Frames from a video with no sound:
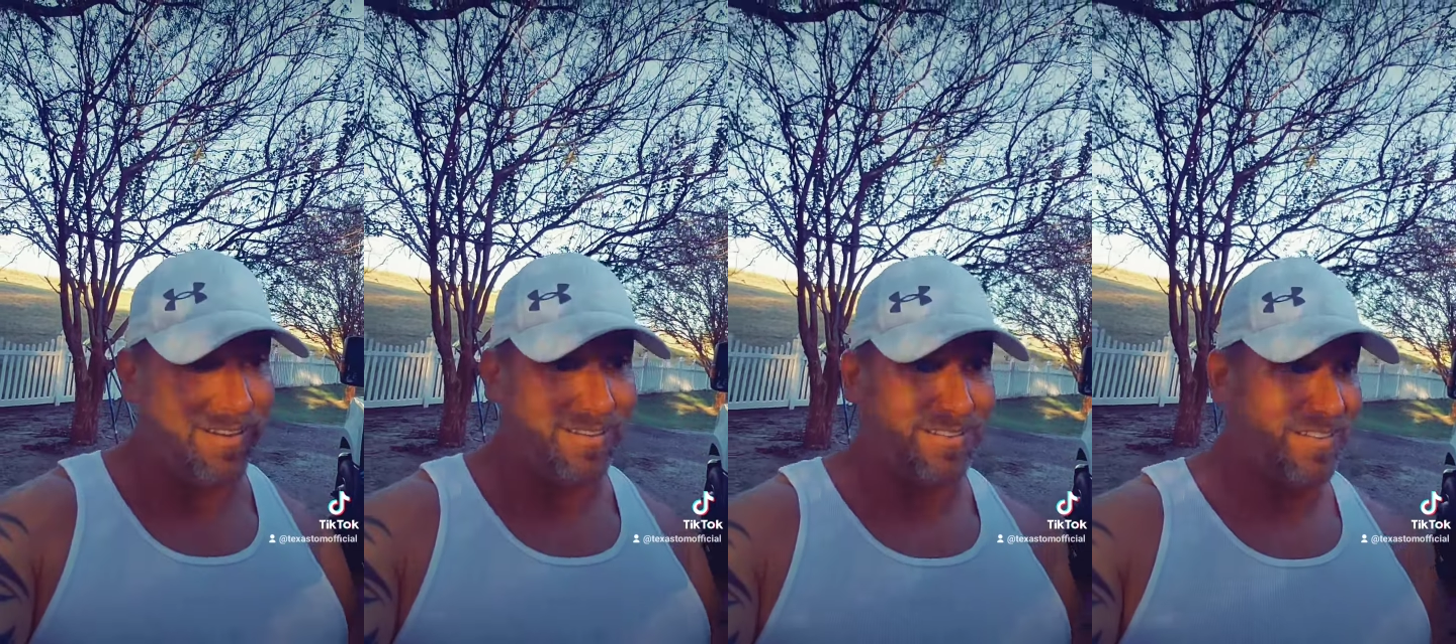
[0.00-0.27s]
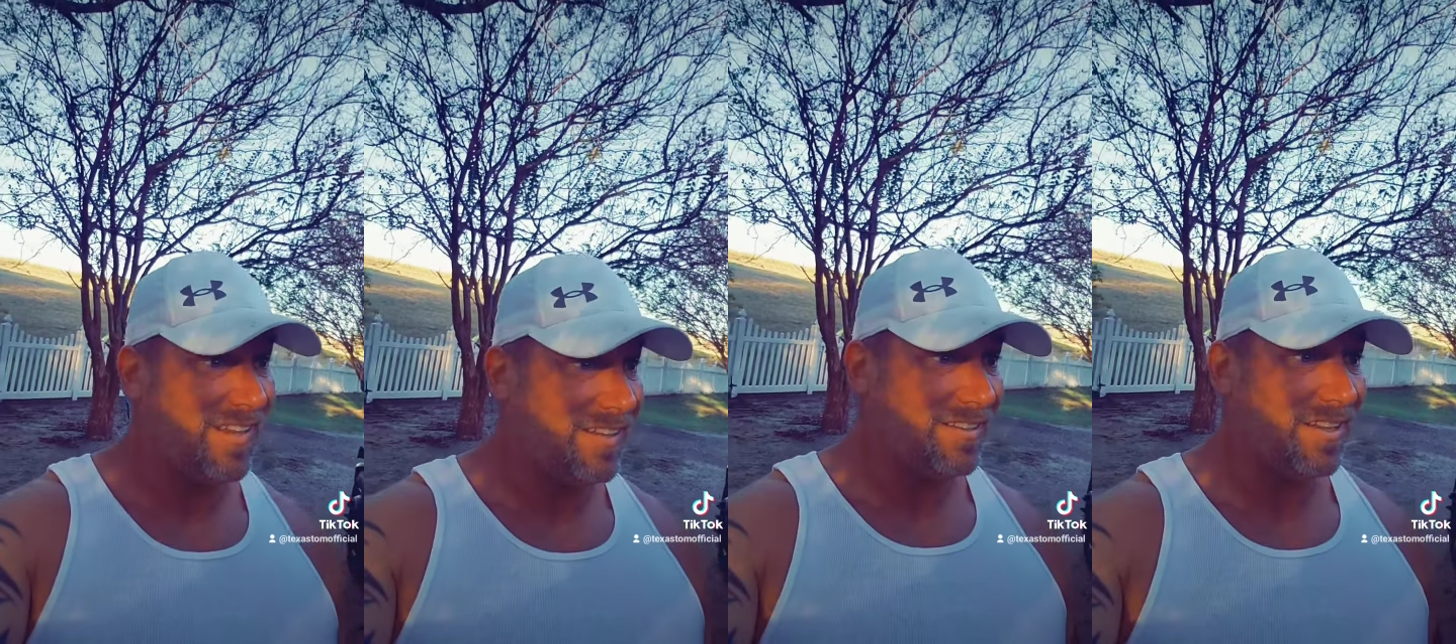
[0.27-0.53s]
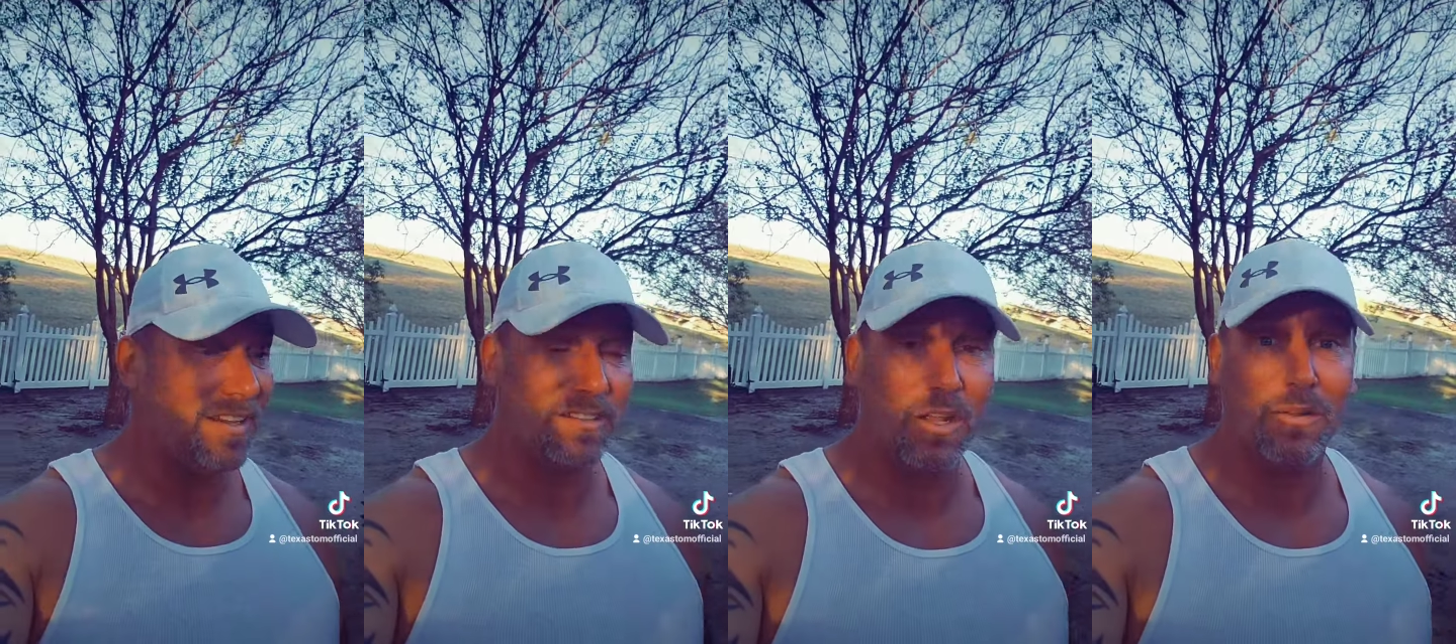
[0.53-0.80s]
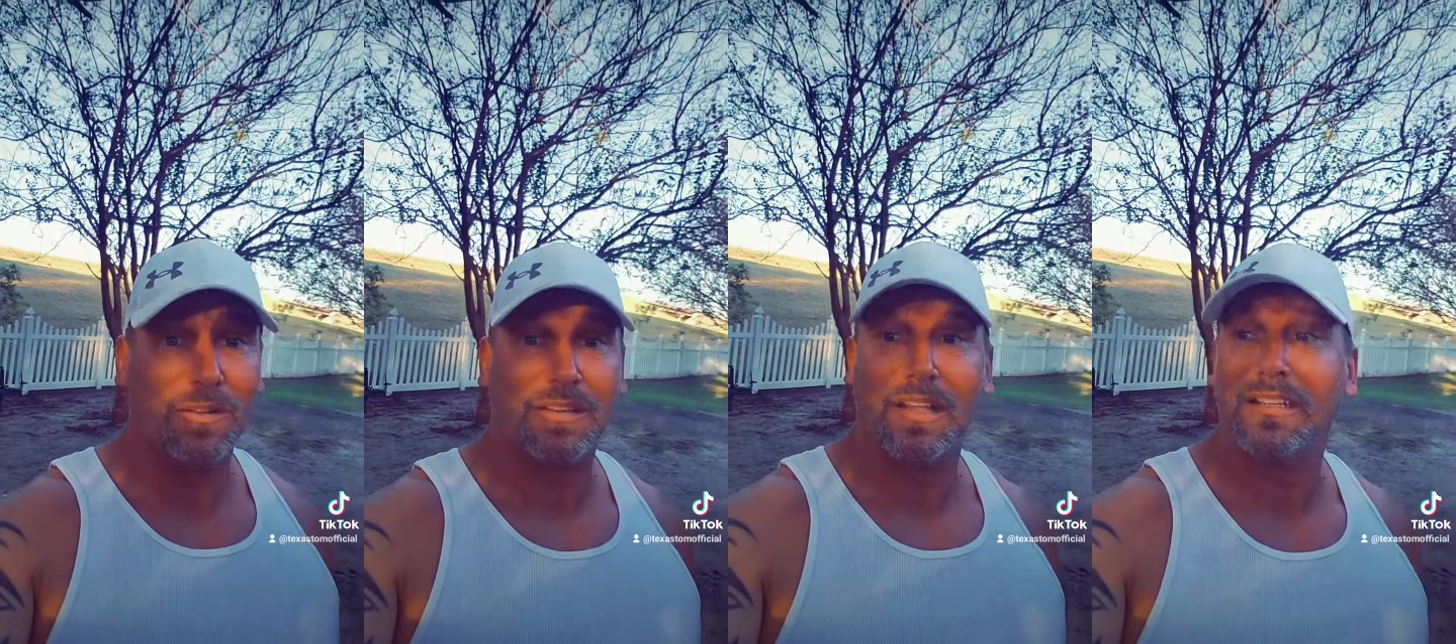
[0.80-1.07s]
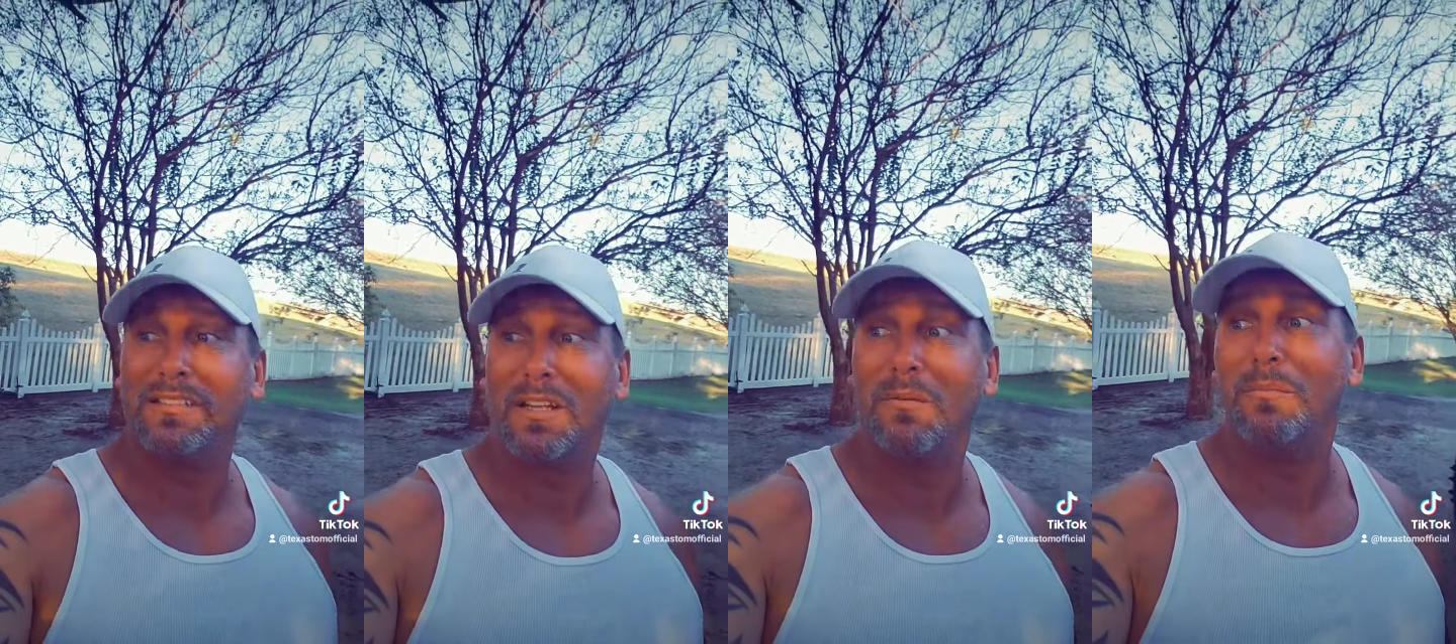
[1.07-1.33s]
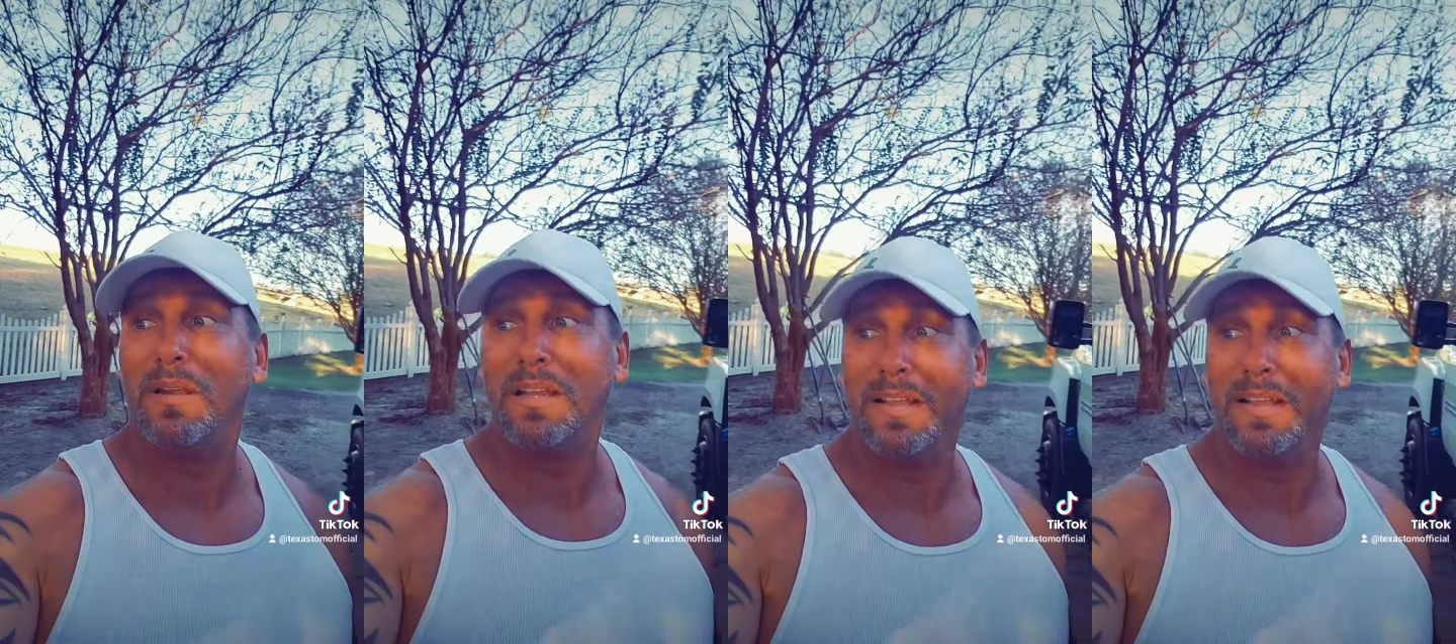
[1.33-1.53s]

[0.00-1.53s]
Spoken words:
sounds like the only thing that's going to be